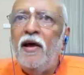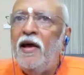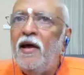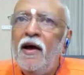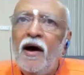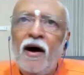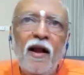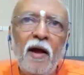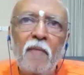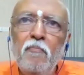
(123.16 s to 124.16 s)
hai, har
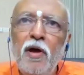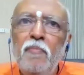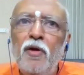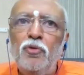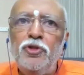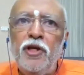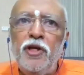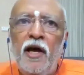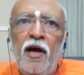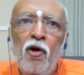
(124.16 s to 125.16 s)
lambe mein
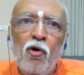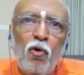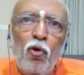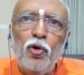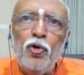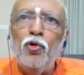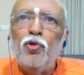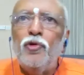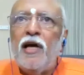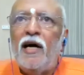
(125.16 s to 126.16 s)
kushi hai, kodo
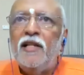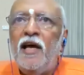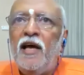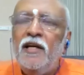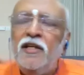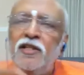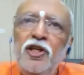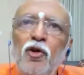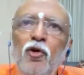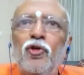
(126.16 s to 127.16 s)
to yaad hai,
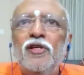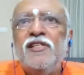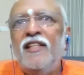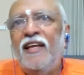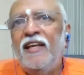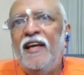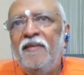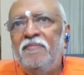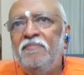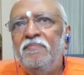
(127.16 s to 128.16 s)
jilo to zindagi
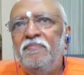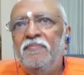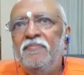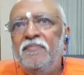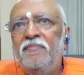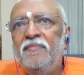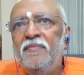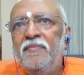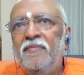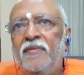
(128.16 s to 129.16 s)
hai.
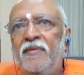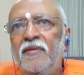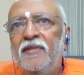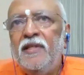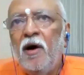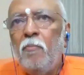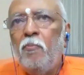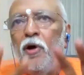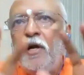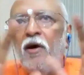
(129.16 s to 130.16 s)
See the
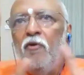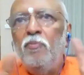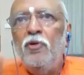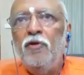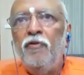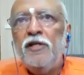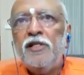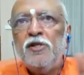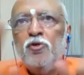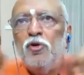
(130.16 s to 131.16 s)
poet how beautifully he
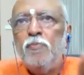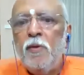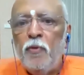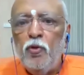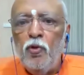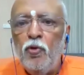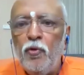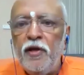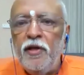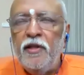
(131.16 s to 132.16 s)
says, those people who don't know
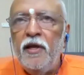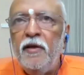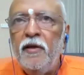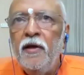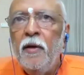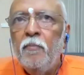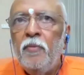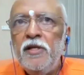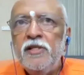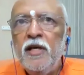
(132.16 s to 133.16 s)
Hindi,
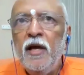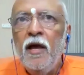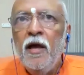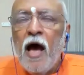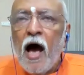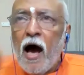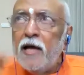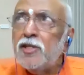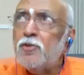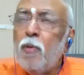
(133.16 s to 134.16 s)
please see,
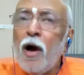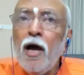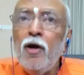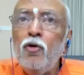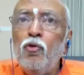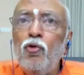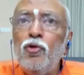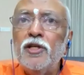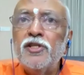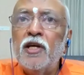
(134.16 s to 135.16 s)
aspire to go
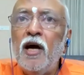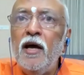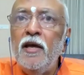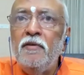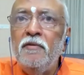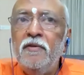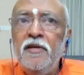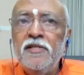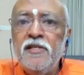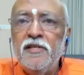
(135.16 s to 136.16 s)
to the sky,
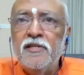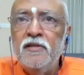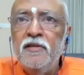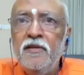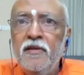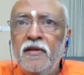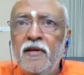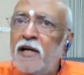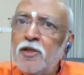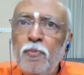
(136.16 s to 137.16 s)
he says,
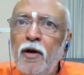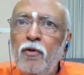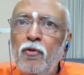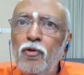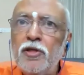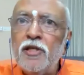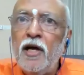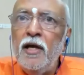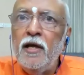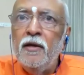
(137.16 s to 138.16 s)
aspire to go to the
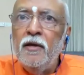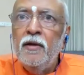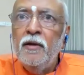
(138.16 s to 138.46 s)
sky,